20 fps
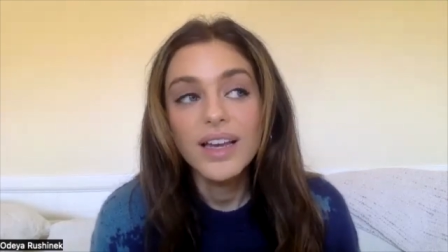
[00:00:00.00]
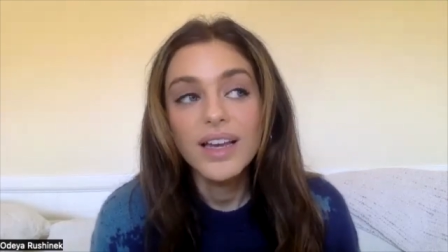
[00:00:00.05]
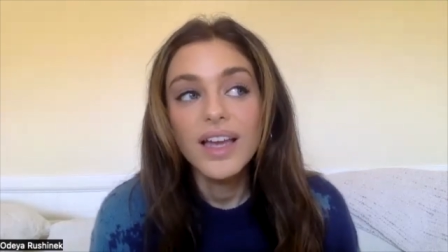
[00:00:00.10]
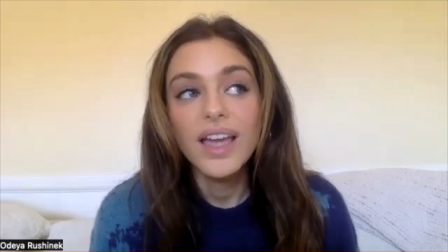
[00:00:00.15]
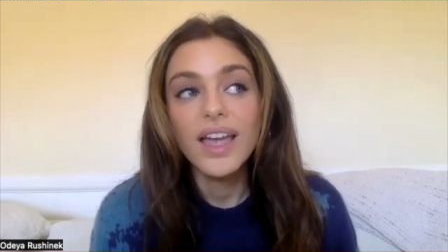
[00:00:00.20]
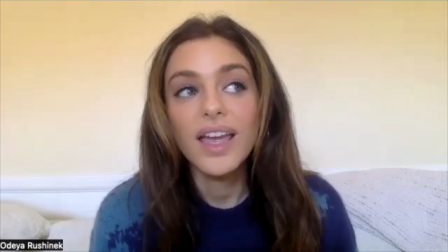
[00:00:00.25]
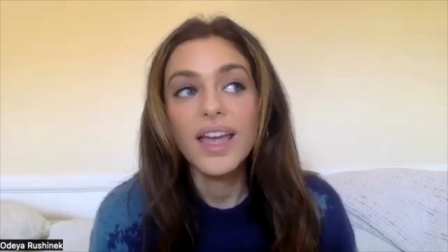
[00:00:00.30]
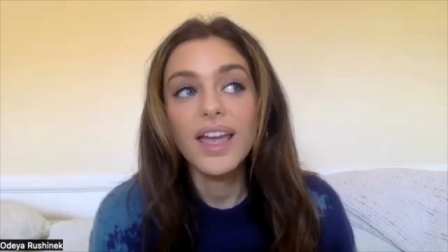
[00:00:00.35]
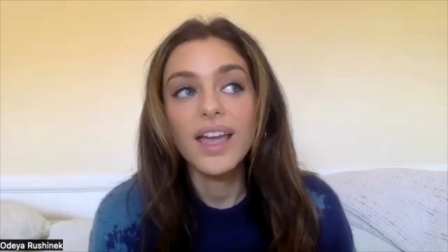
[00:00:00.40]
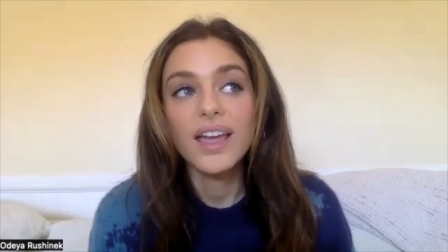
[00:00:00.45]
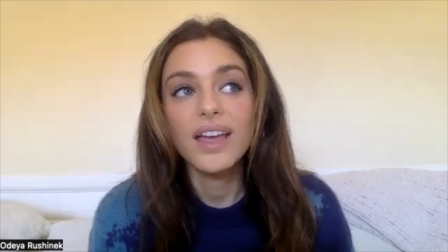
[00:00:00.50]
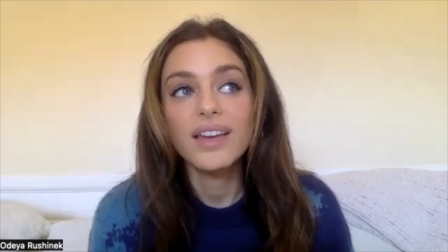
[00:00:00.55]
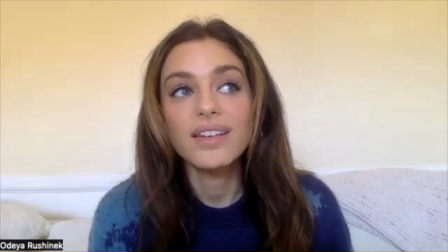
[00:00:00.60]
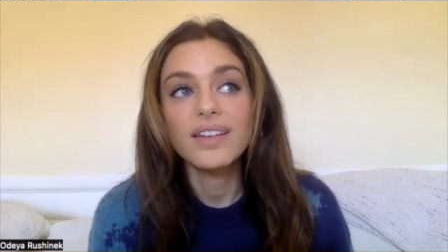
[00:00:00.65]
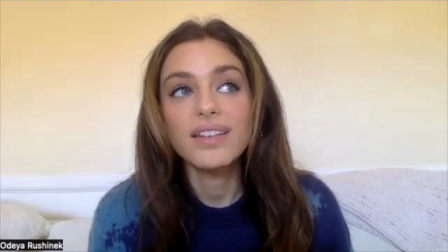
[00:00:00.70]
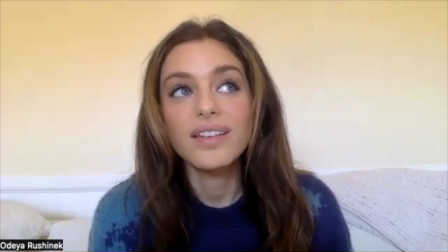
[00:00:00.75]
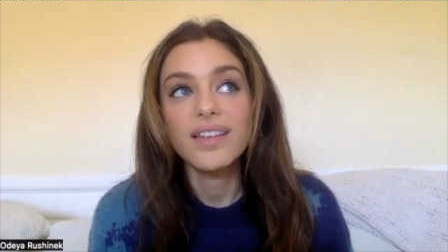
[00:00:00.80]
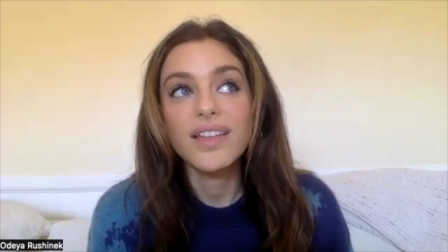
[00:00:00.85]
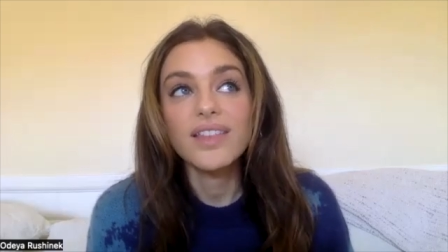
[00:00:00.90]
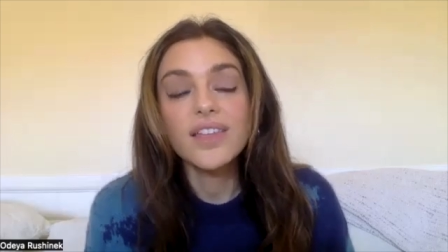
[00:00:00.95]

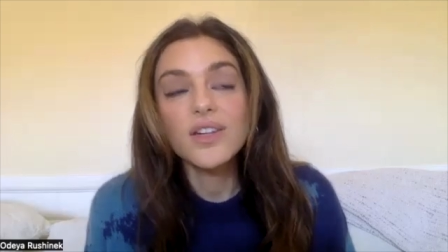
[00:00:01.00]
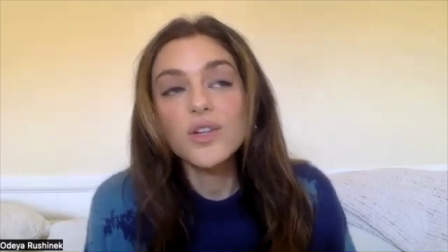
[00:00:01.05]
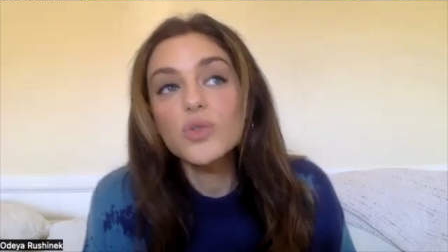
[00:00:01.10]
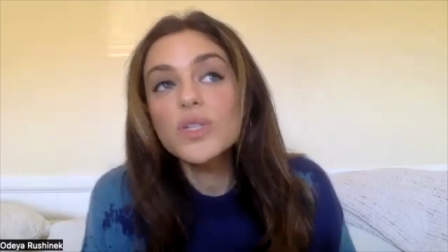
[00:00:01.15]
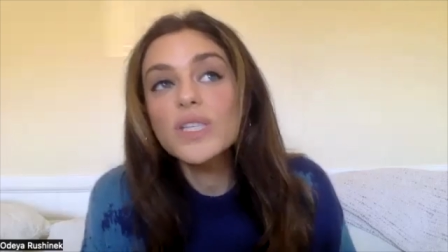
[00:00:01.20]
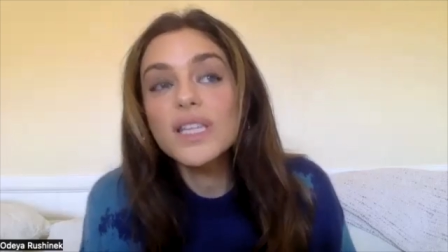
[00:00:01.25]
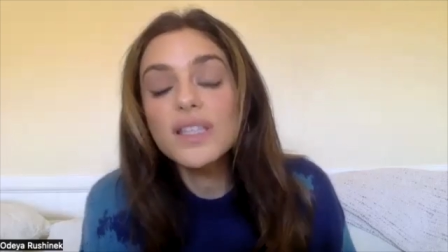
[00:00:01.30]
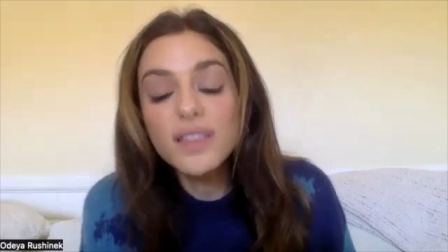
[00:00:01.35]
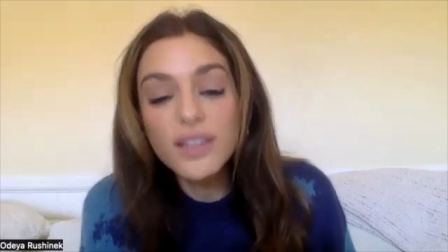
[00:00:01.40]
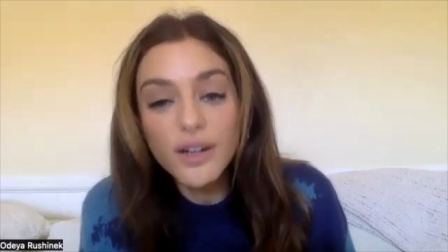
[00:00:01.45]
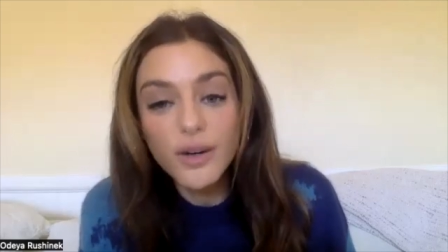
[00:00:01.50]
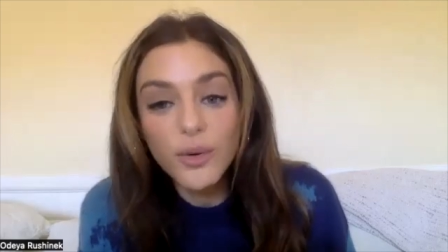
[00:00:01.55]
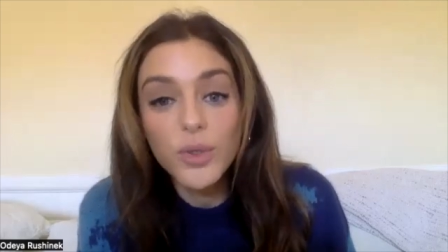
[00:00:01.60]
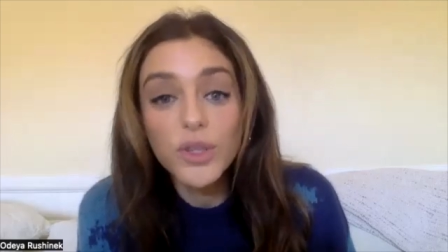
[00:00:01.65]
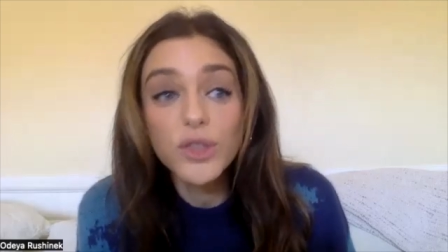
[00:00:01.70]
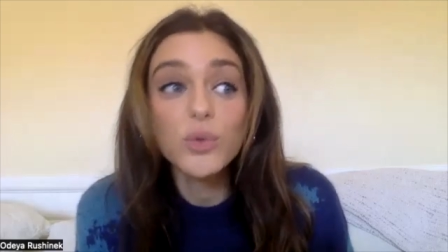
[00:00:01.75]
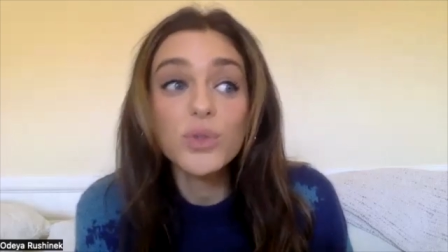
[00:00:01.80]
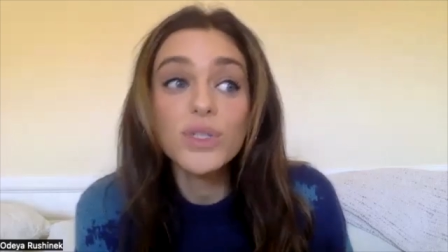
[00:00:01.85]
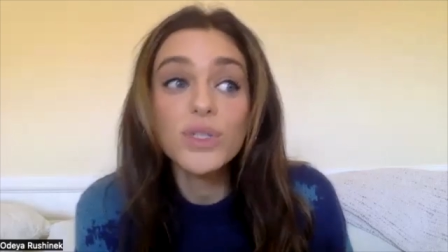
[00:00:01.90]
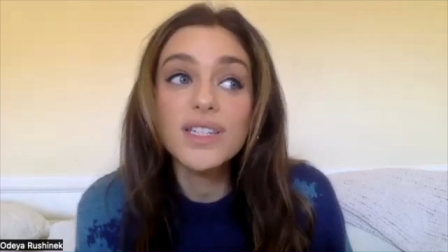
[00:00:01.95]
and, and then you sit there with
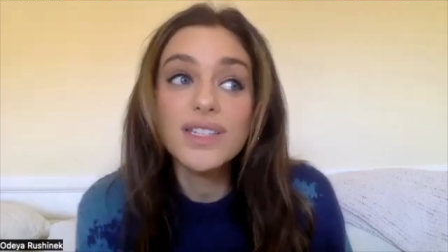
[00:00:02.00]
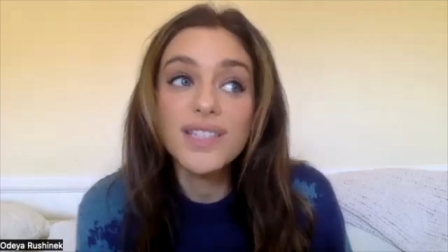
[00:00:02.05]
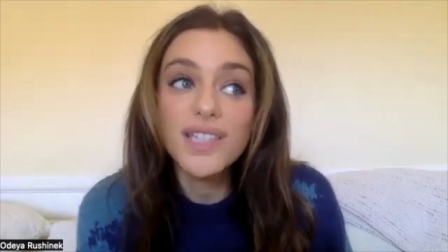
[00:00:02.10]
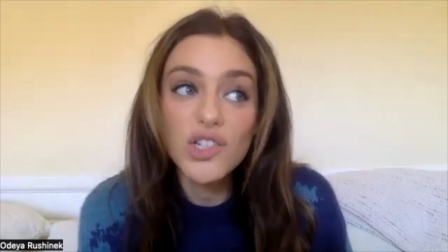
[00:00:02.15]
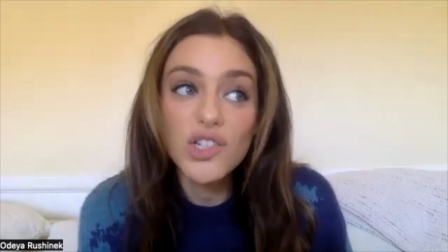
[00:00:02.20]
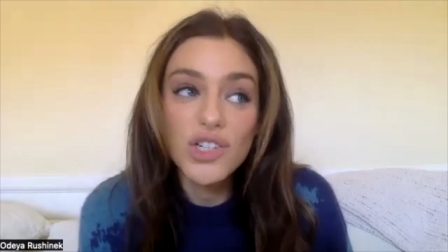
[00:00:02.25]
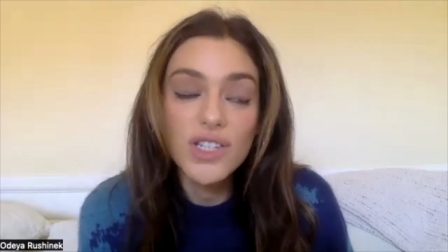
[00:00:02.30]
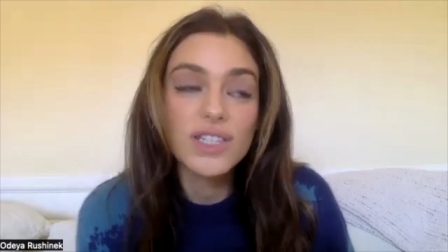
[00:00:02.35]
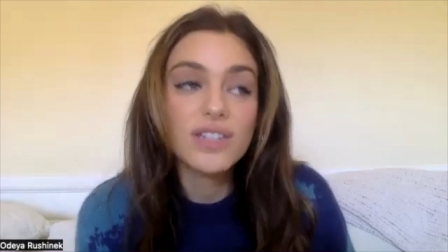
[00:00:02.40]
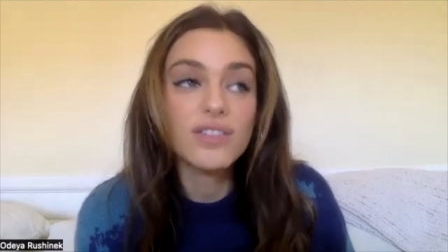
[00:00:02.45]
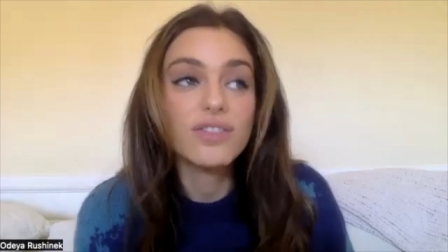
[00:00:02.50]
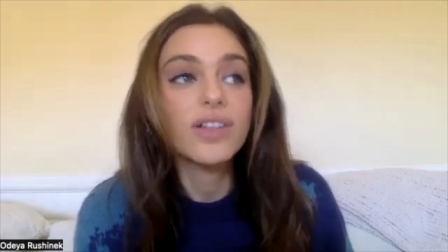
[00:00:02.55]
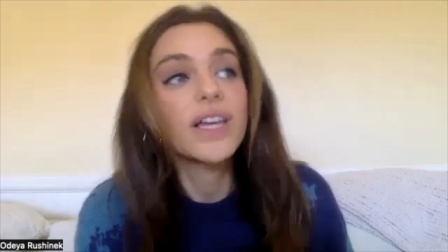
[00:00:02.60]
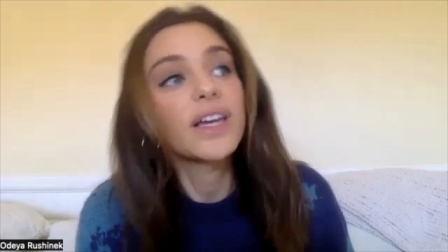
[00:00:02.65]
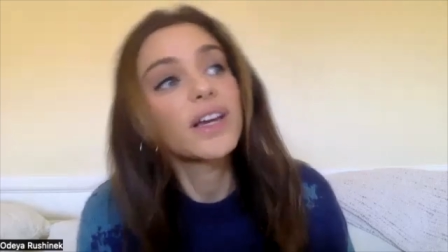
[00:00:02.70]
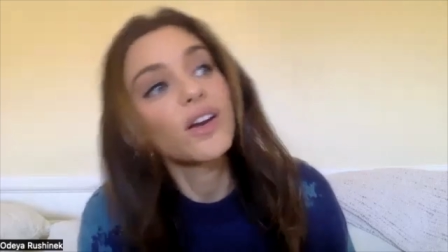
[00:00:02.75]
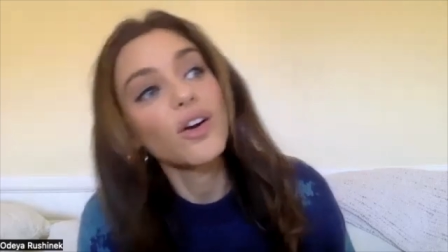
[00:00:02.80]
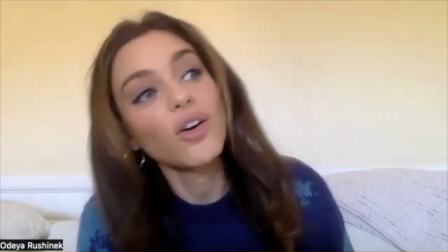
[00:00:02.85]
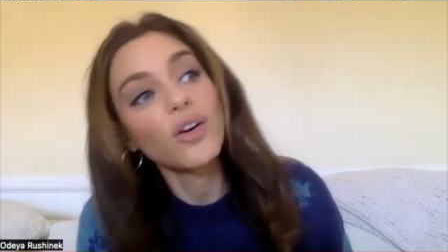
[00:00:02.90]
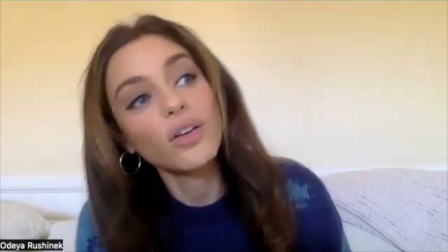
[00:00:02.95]
those decisions of
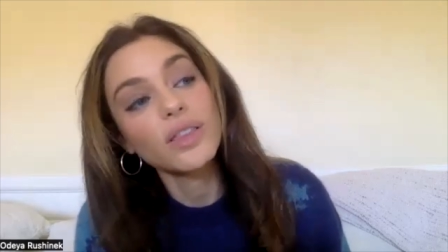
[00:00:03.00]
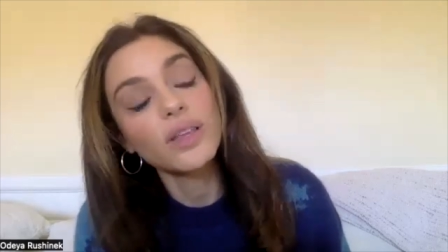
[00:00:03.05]
like, oh,